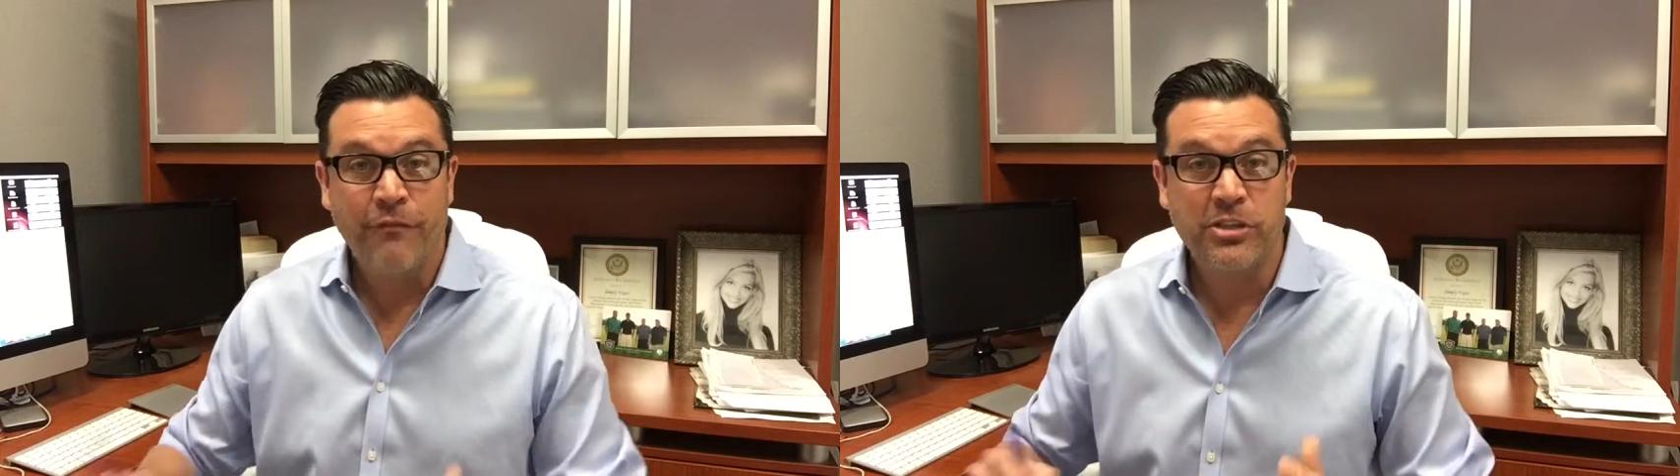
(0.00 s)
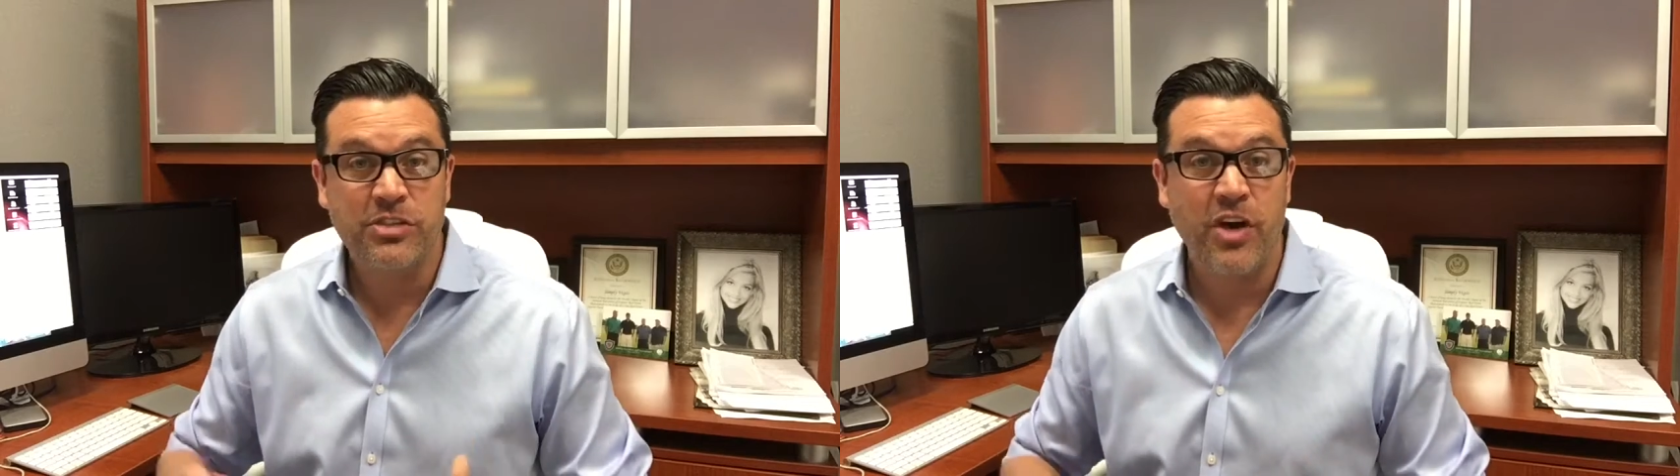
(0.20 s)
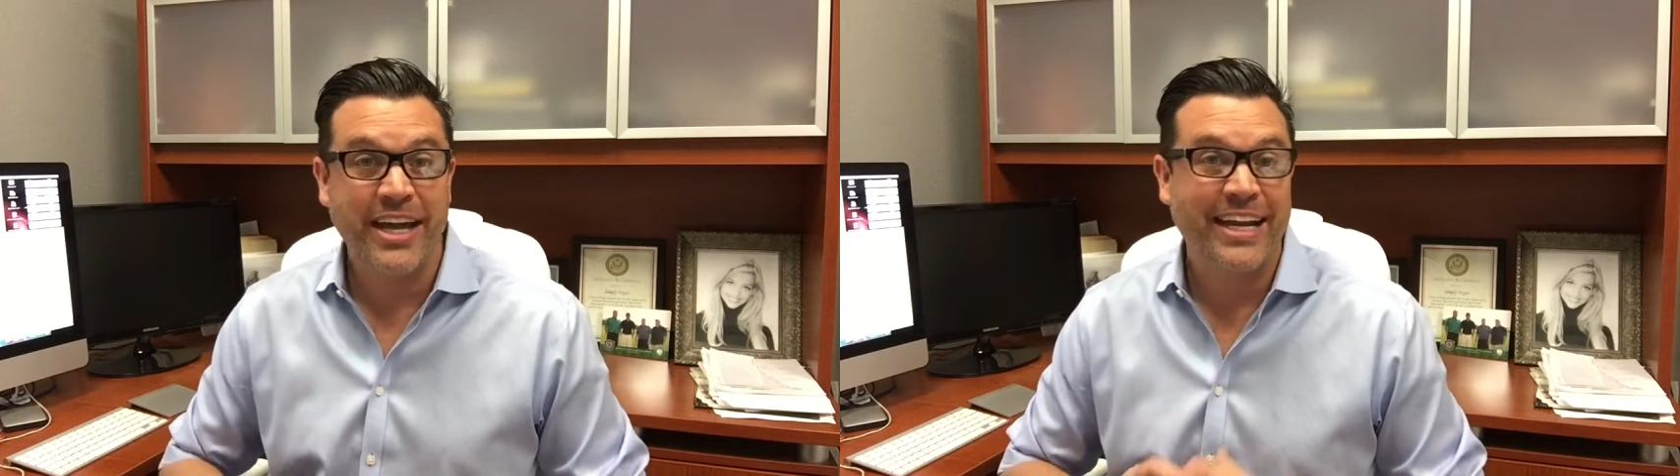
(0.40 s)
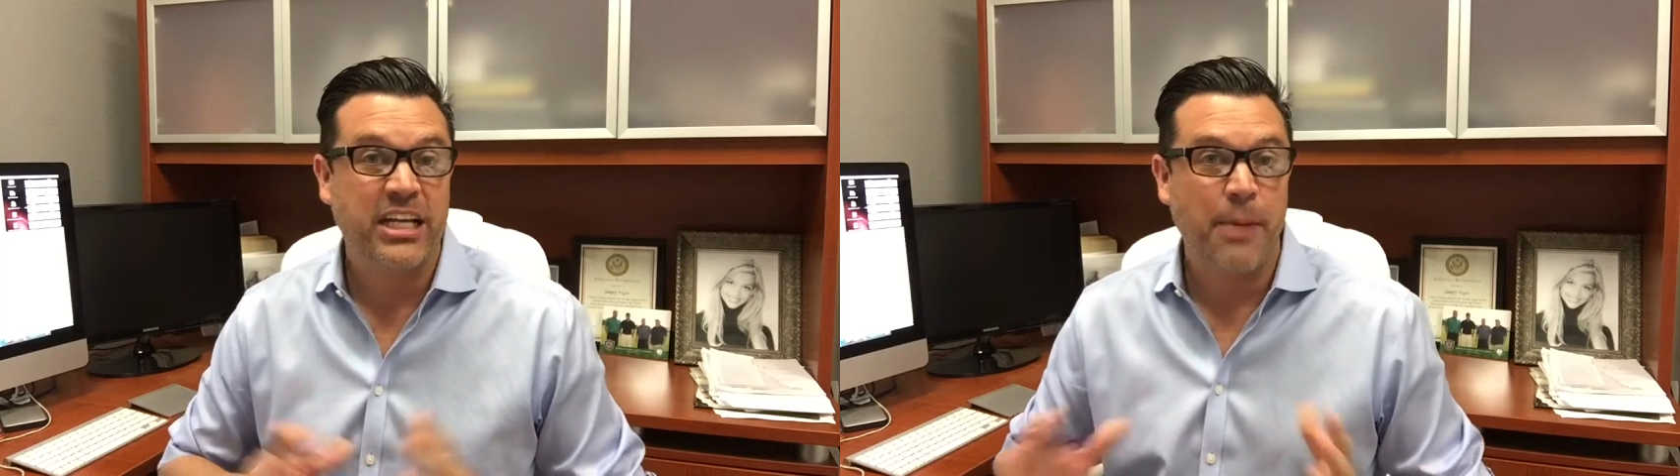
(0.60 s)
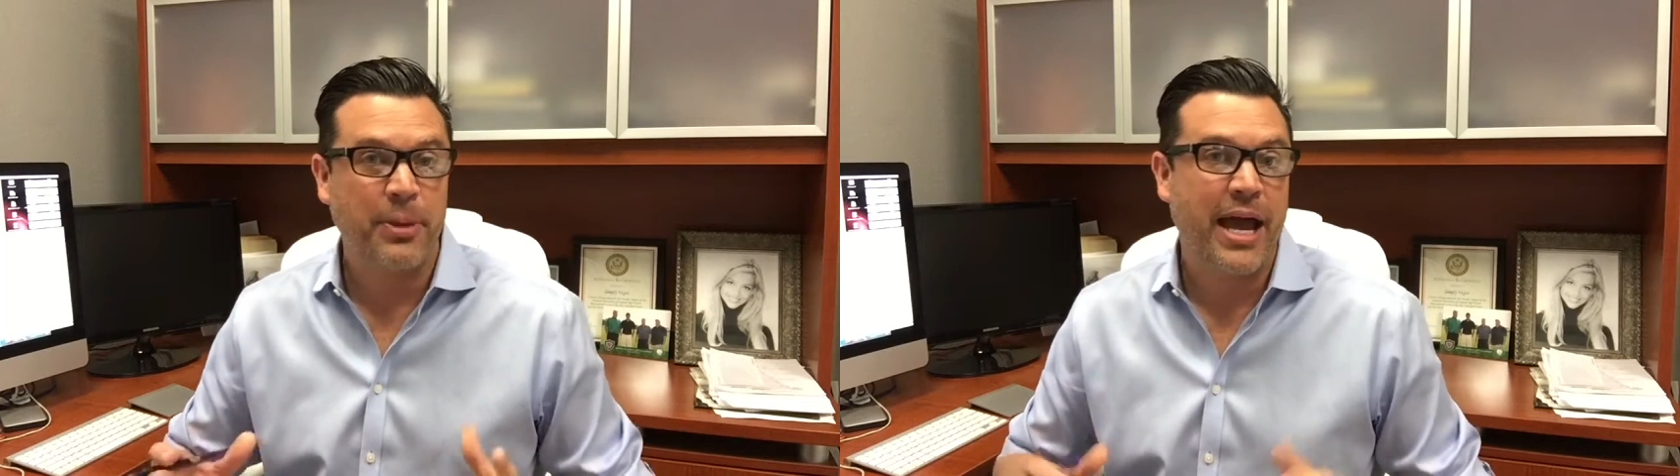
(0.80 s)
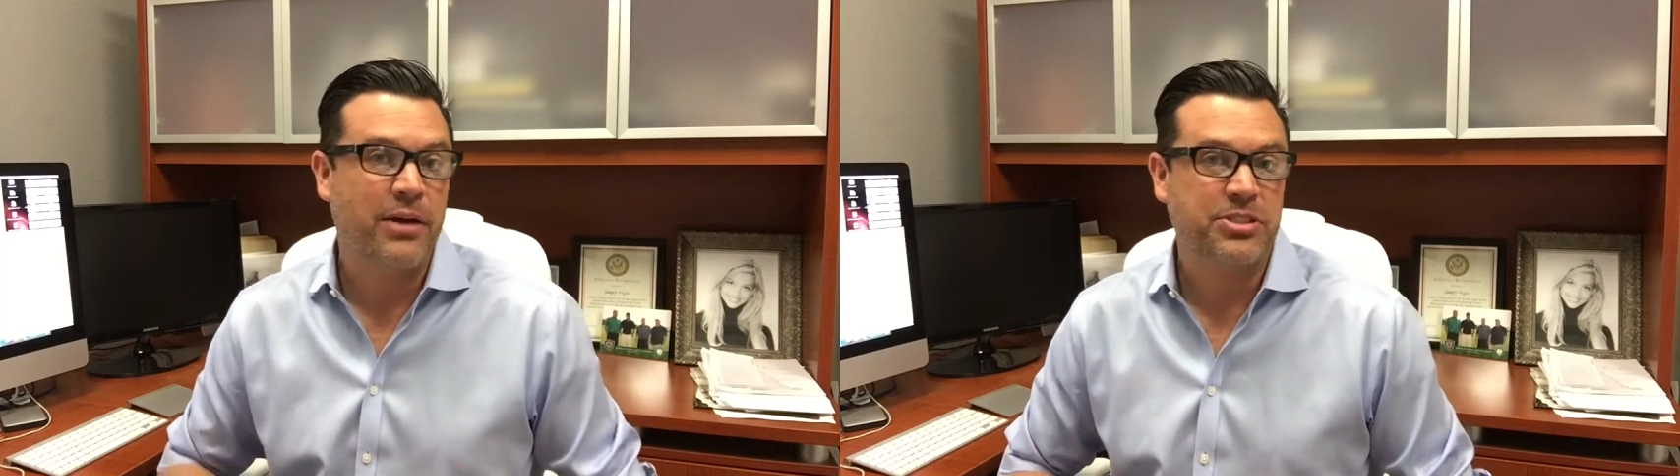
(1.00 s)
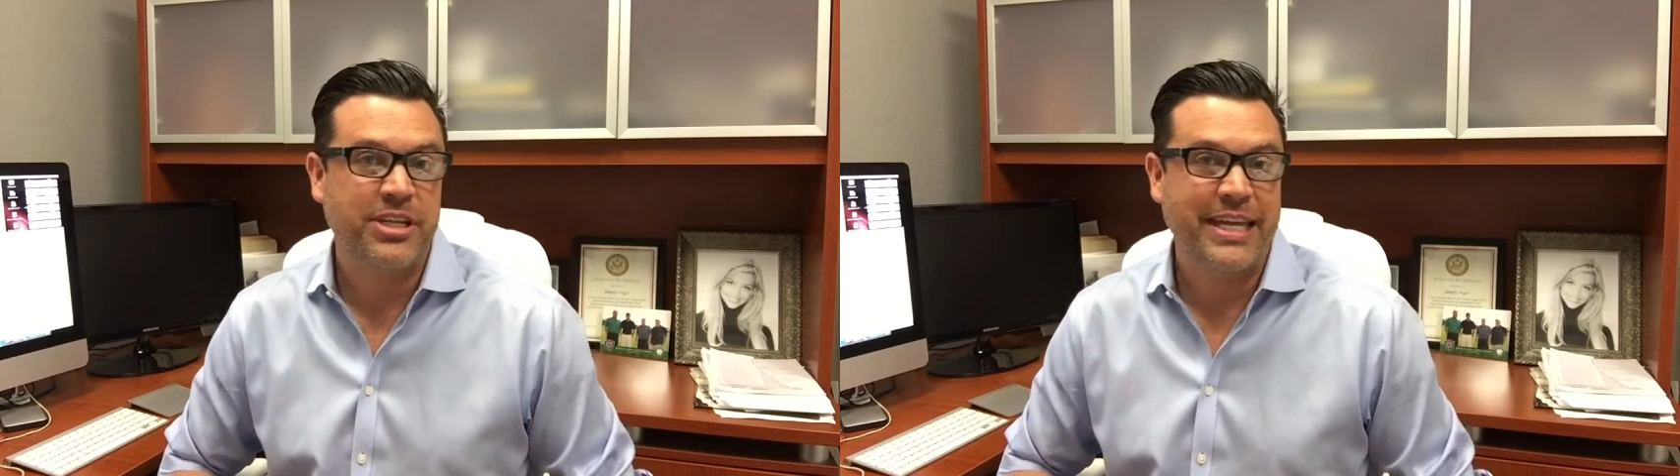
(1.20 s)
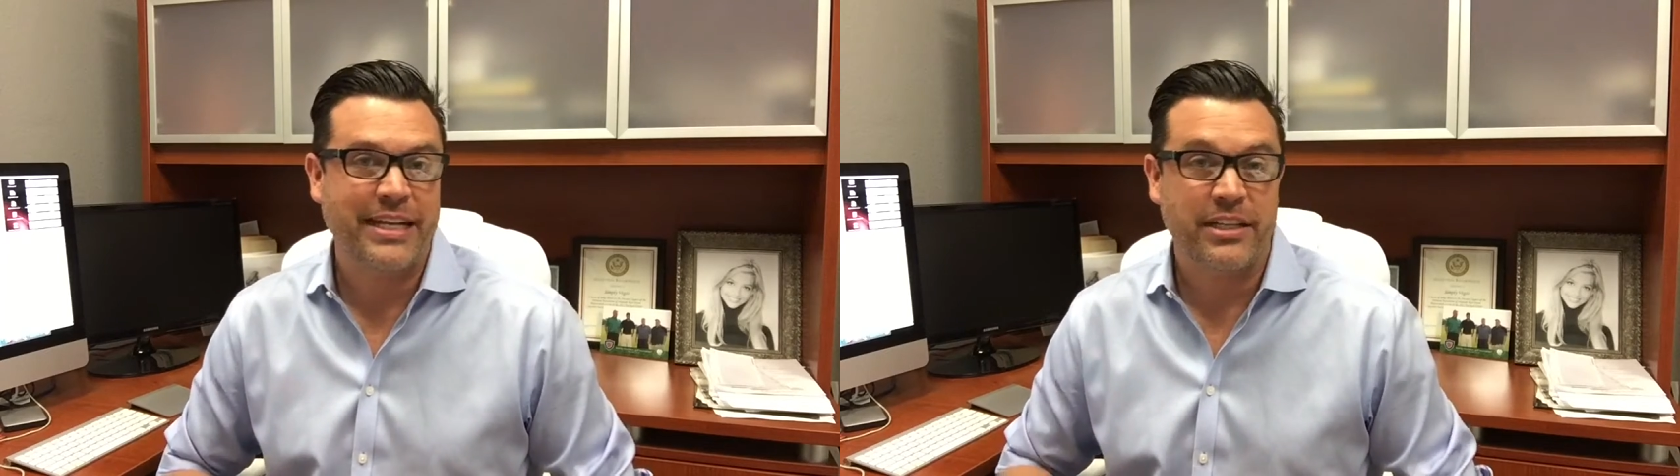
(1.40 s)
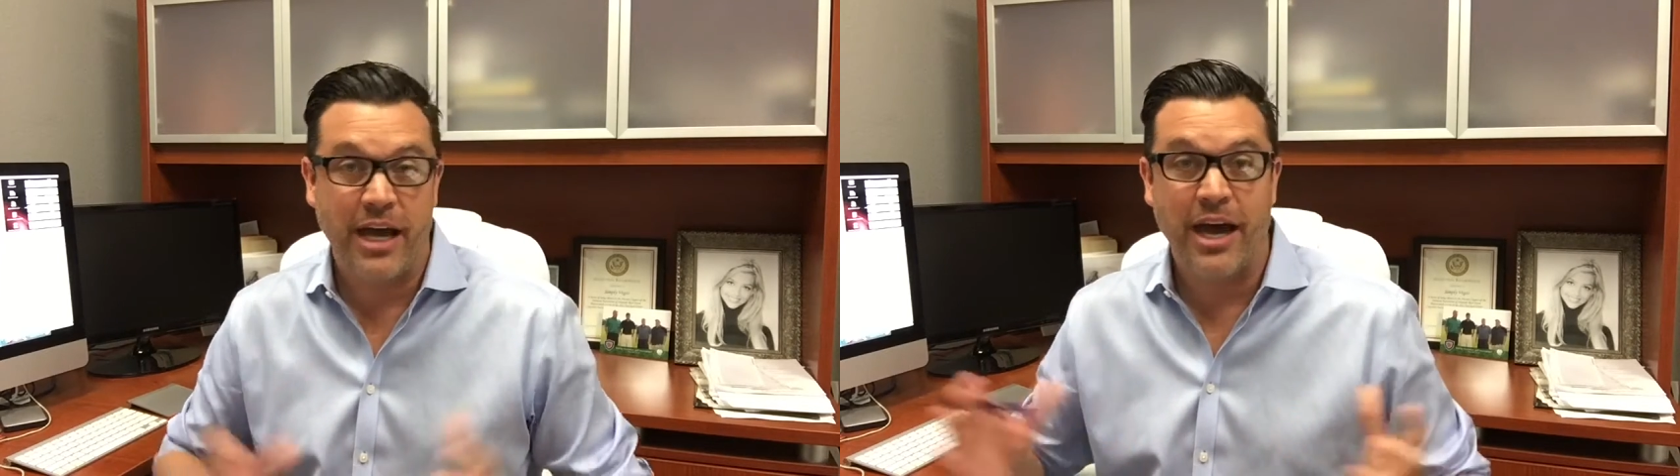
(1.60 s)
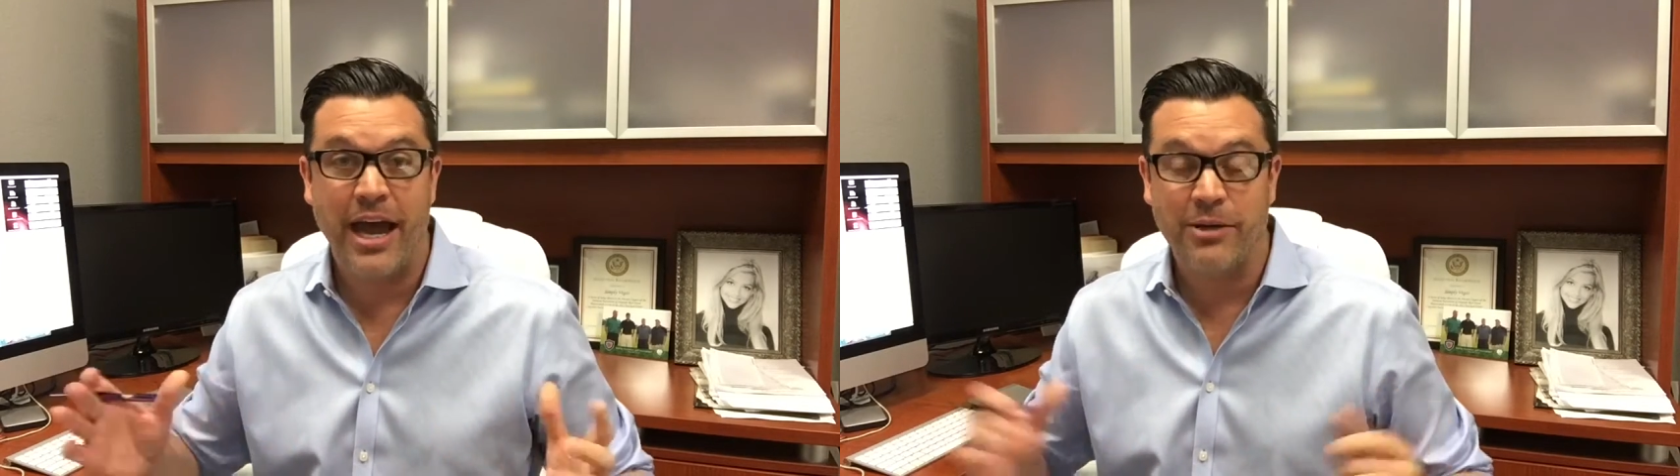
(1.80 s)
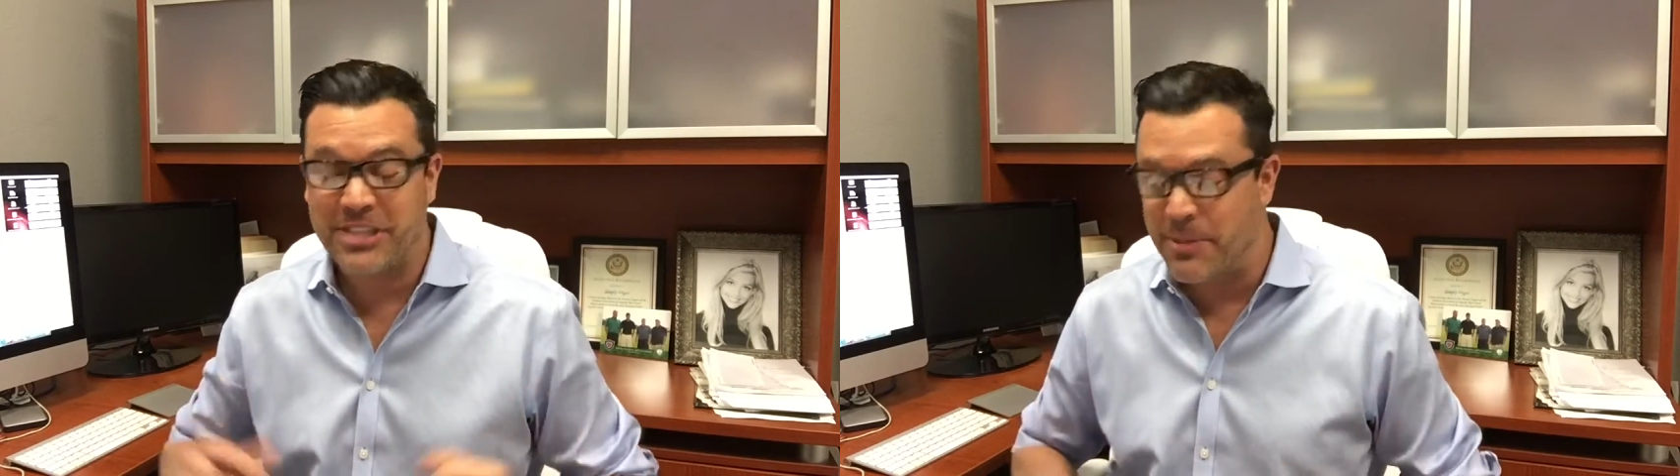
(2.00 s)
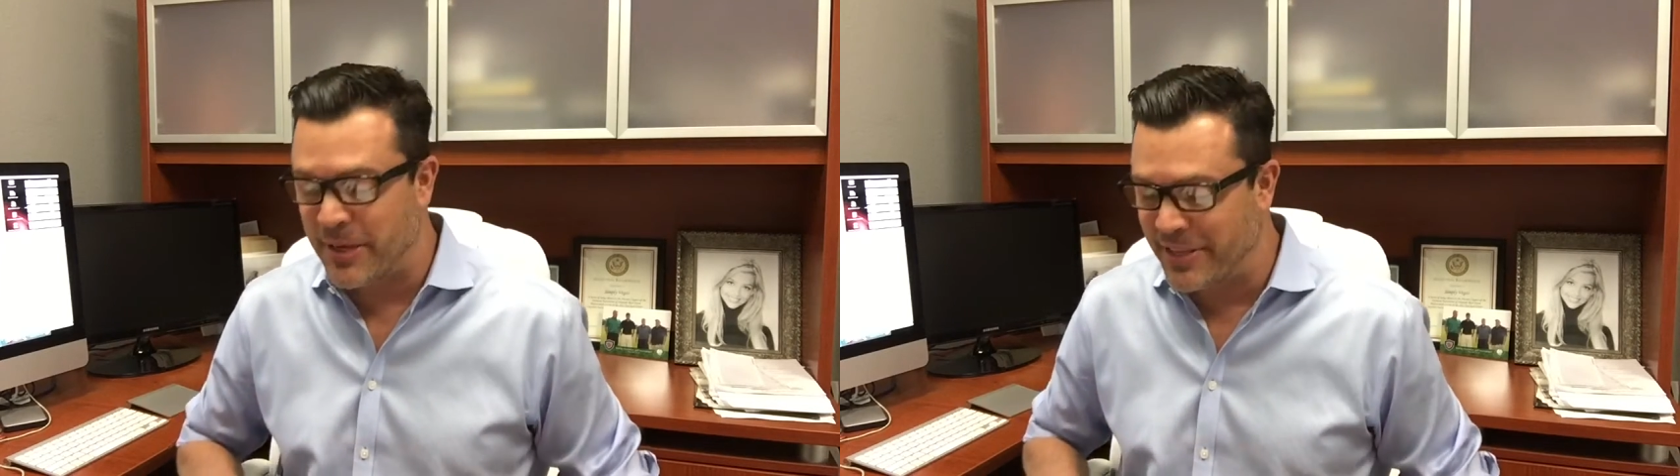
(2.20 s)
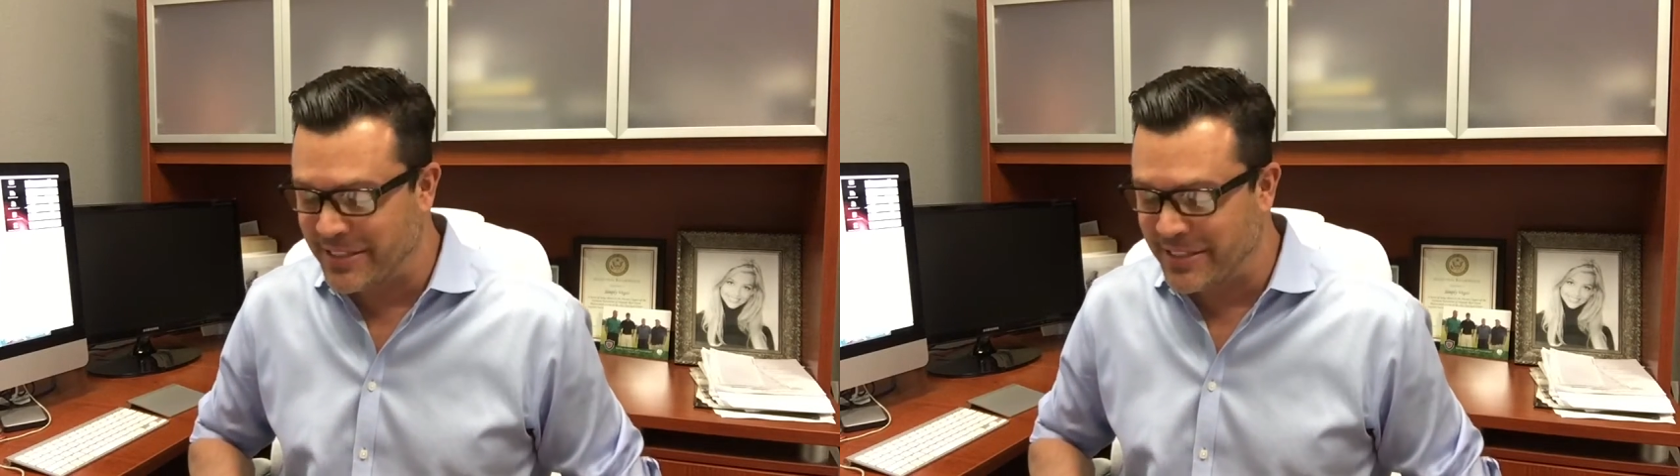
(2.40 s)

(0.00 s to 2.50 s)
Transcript: First of all, I got a couple of housekeeping